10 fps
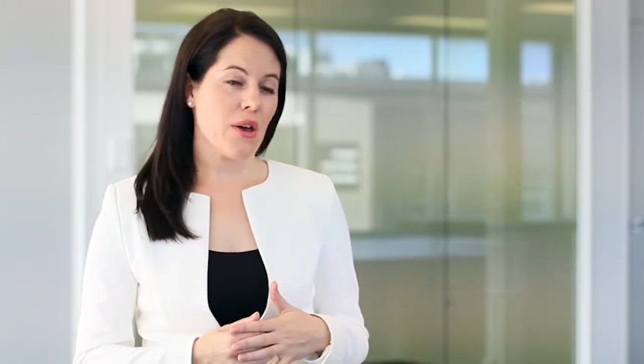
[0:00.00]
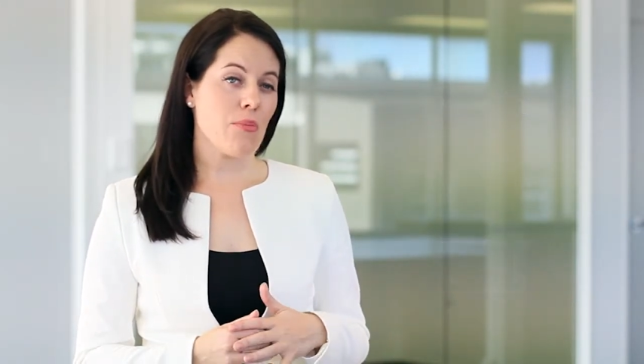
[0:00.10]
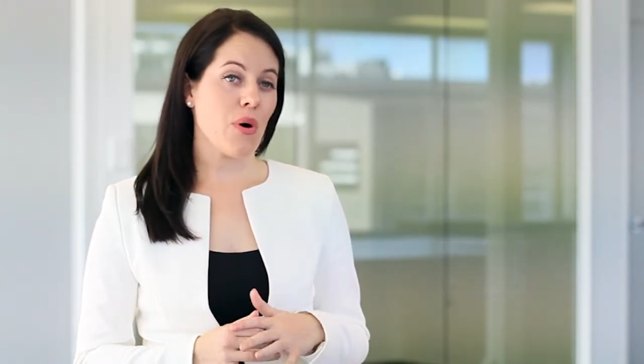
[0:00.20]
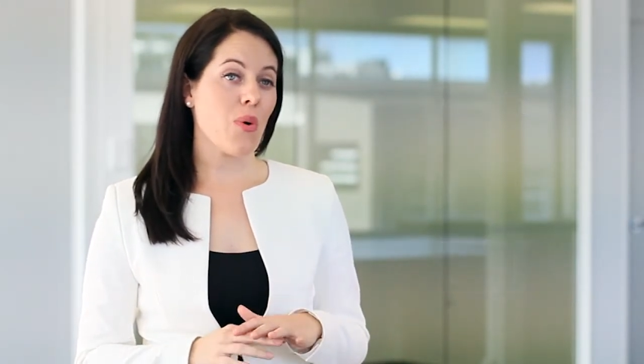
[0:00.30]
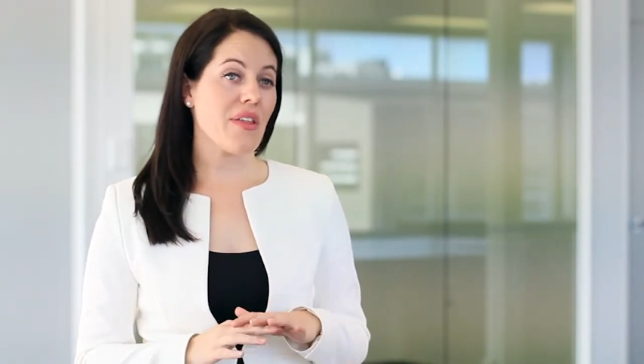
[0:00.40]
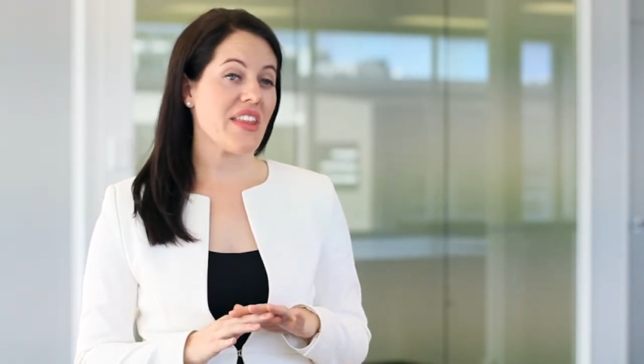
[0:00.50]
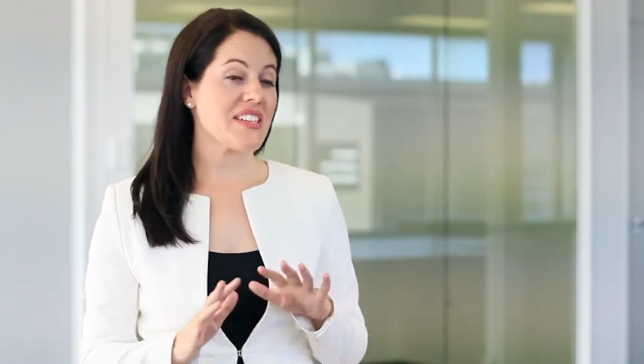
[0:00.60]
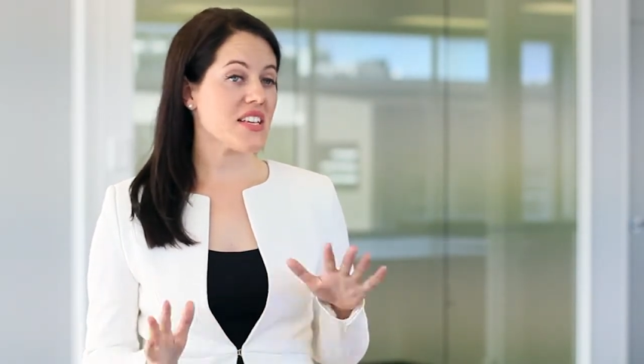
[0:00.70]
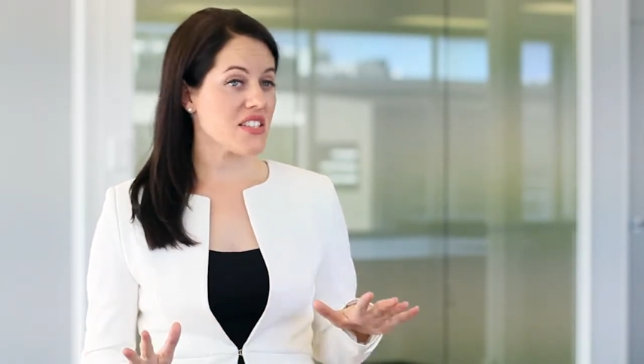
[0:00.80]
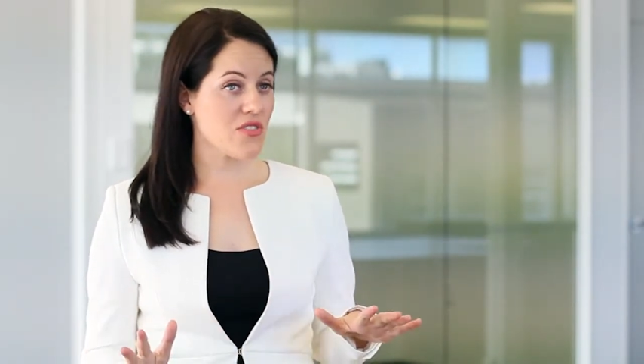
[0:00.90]
but one that
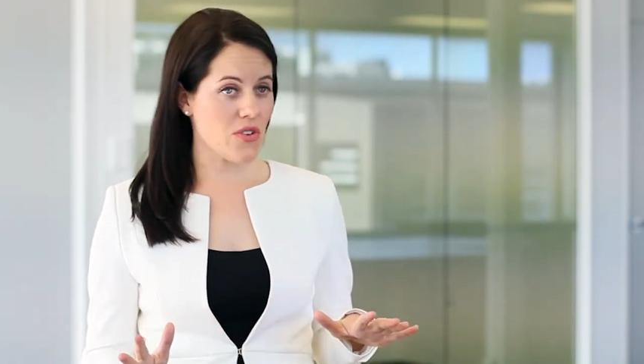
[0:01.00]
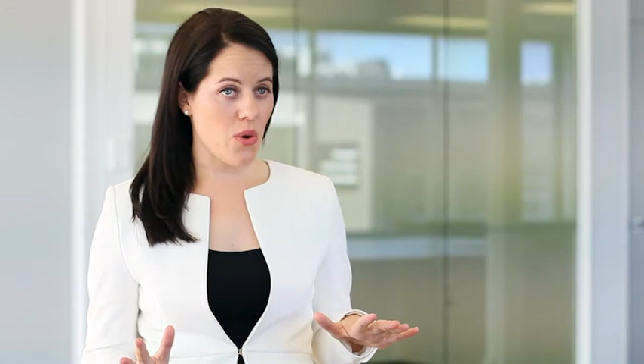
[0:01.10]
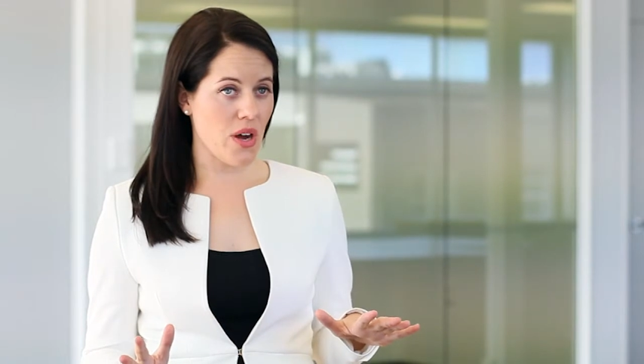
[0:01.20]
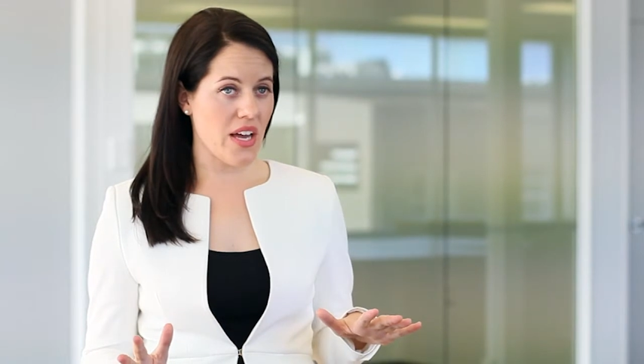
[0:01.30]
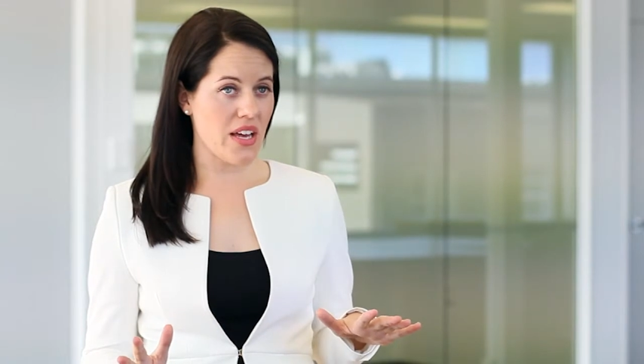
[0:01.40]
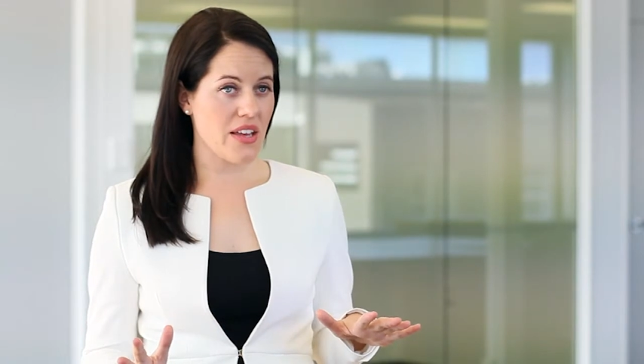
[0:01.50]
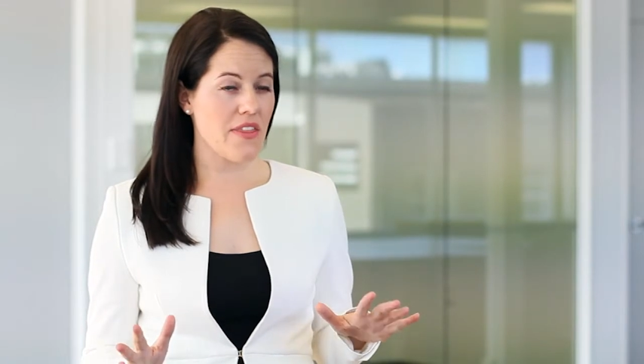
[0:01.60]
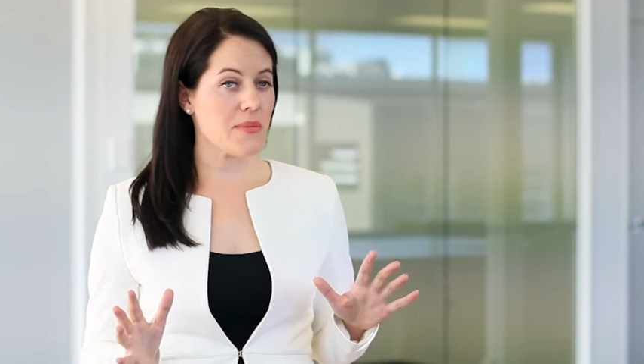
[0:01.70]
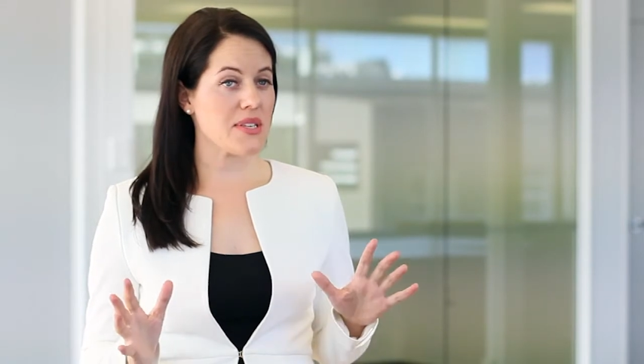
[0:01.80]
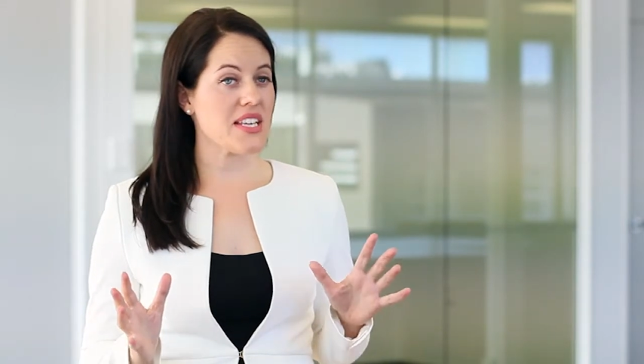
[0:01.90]
doesn't require
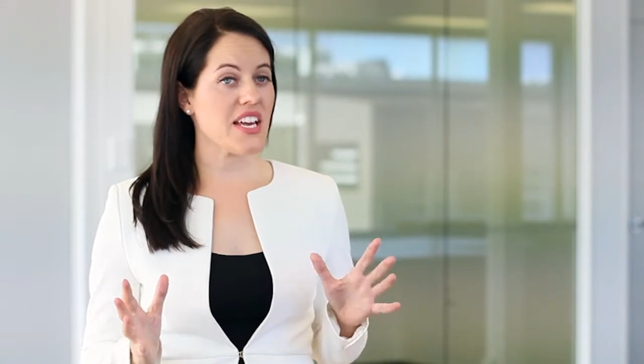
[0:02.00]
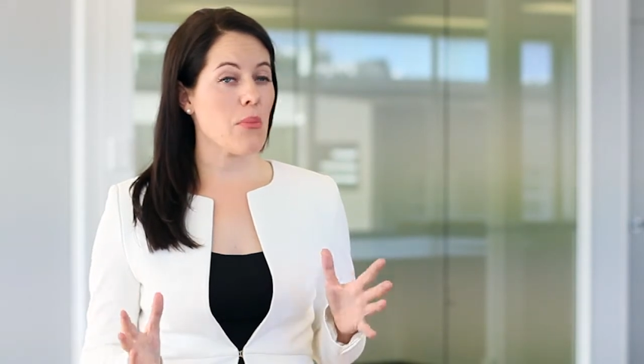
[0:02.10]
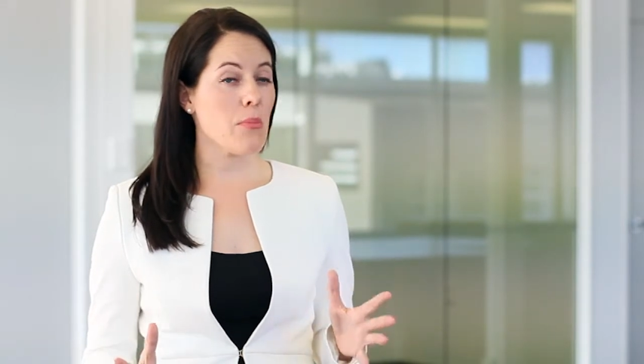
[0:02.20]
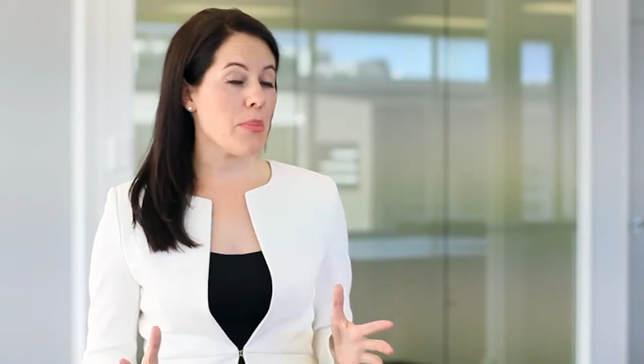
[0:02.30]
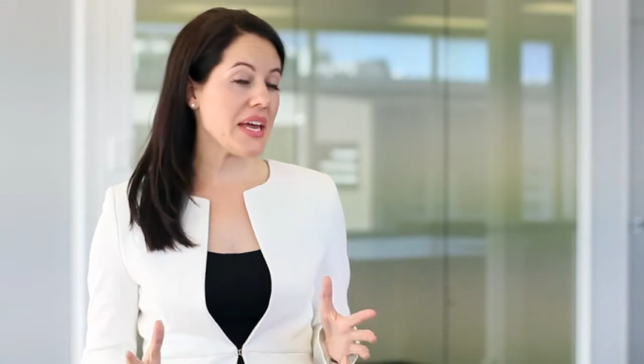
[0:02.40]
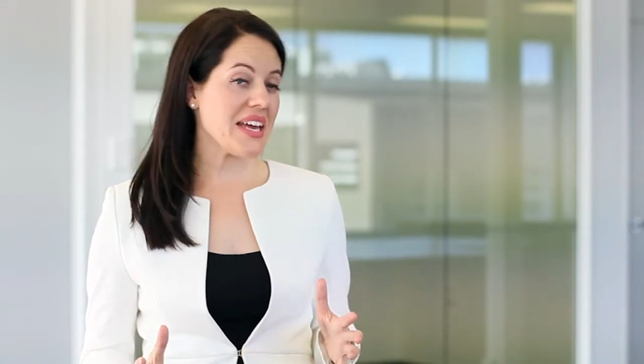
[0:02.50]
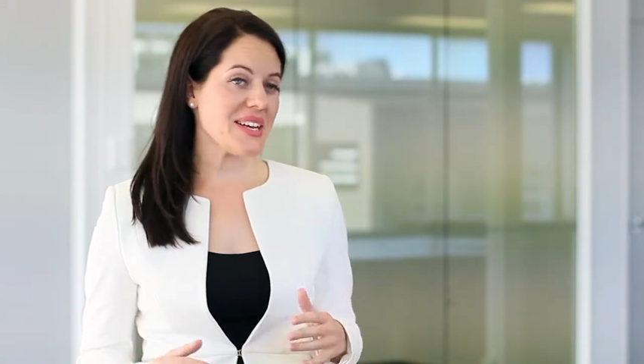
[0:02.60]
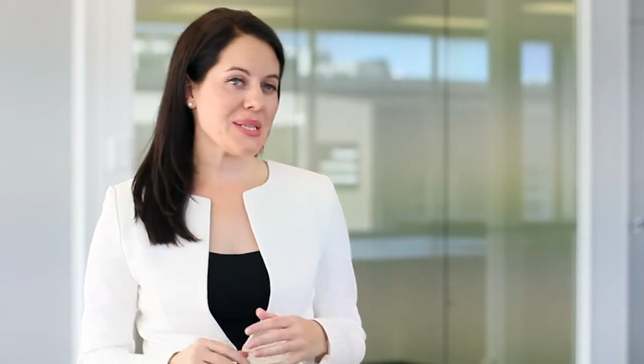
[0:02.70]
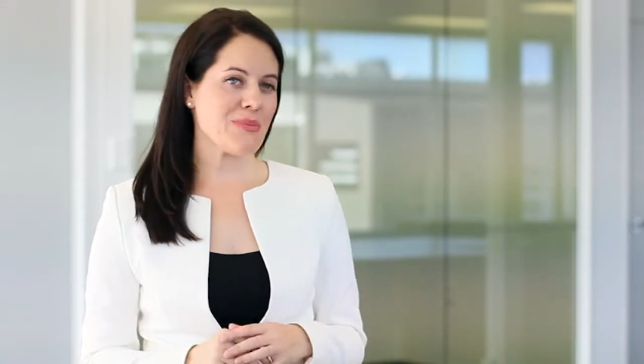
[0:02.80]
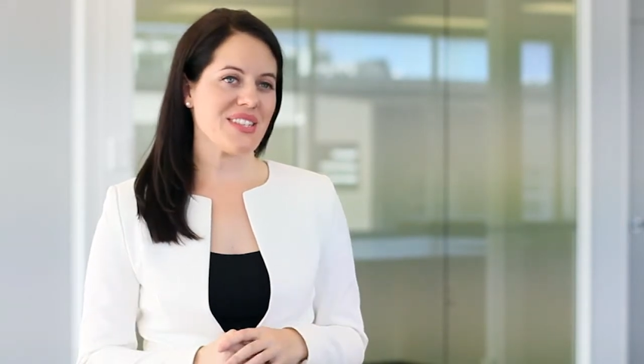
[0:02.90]
them to take a big,
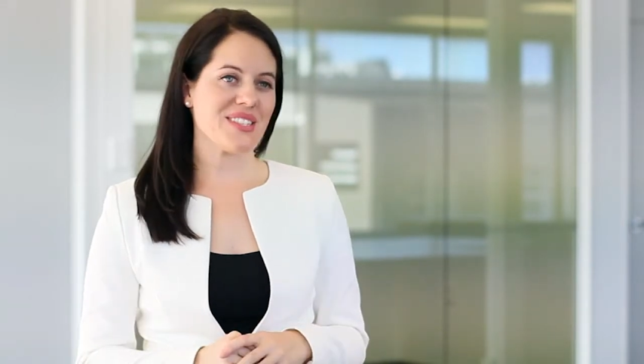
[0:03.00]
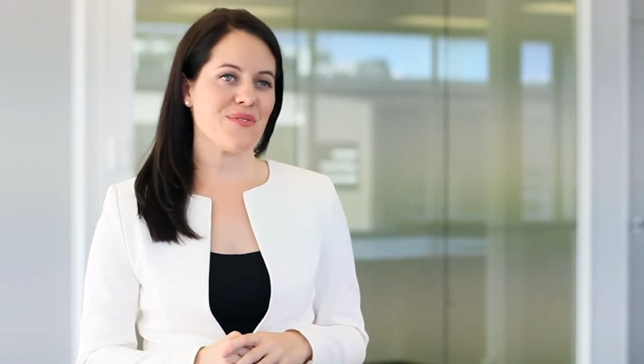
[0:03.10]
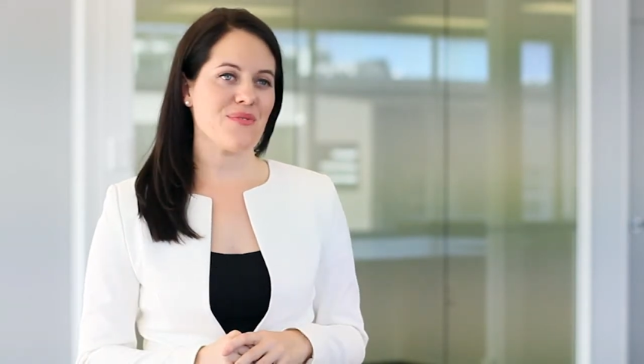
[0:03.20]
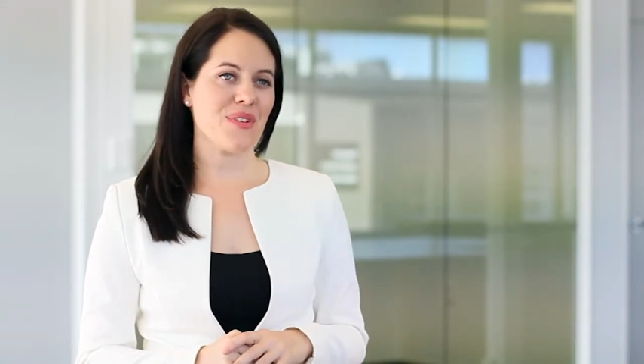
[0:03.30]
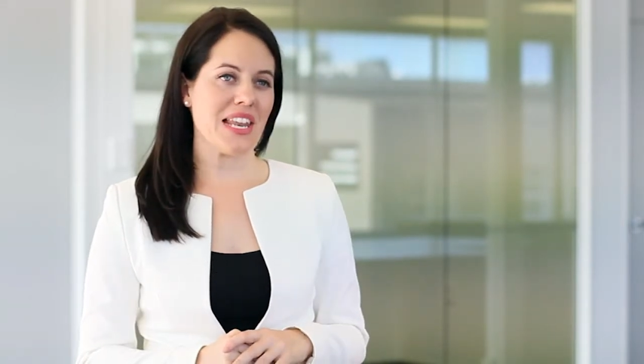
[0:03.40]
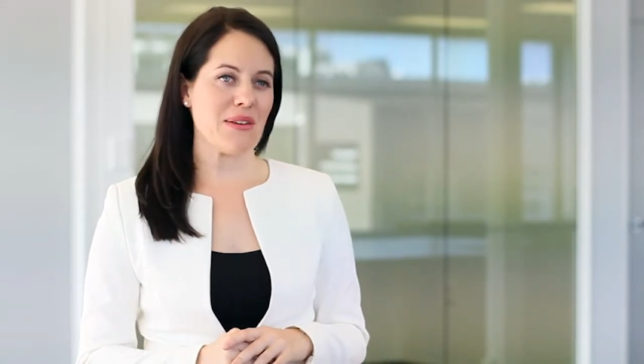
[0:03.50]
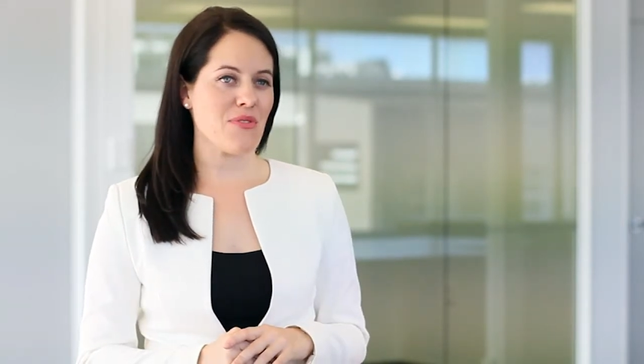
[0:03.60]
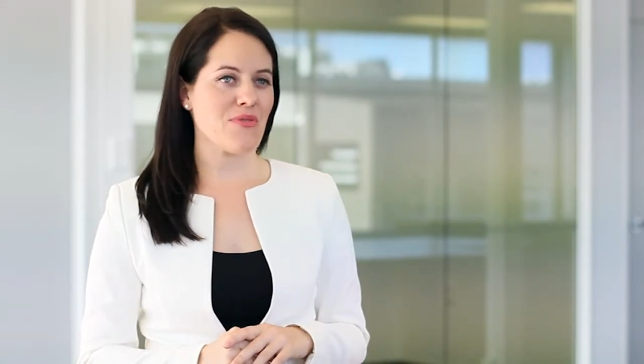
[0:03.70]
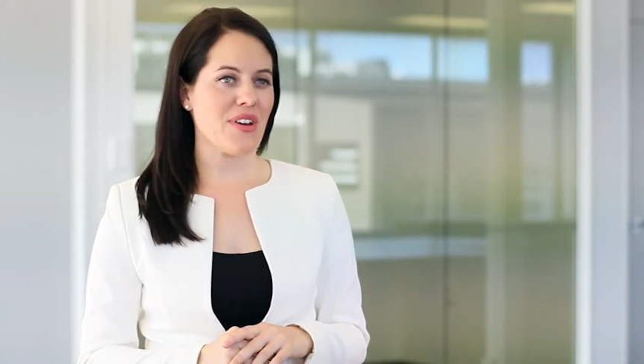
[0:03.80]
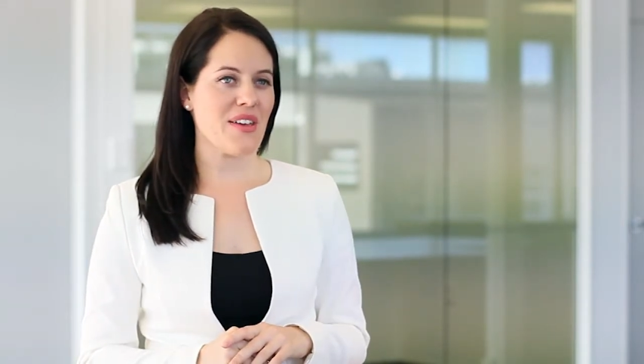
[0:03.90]
expensive leap
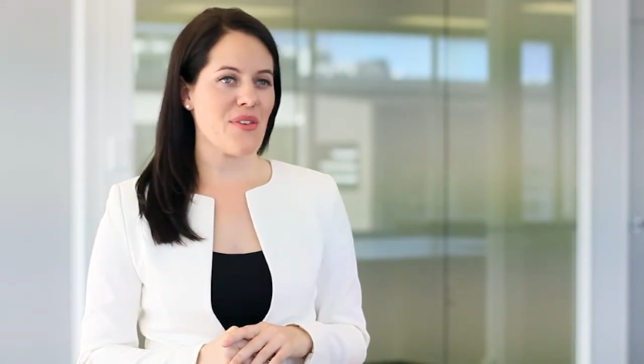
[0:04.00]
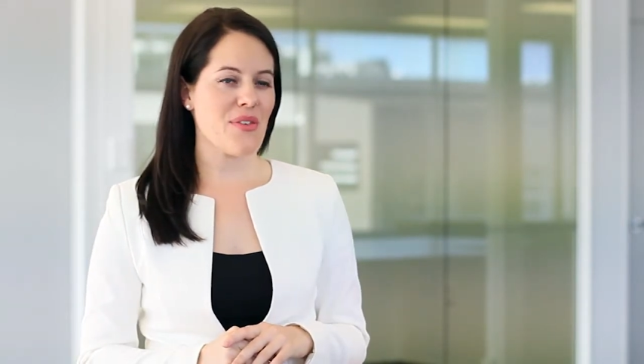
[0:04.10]
of faith.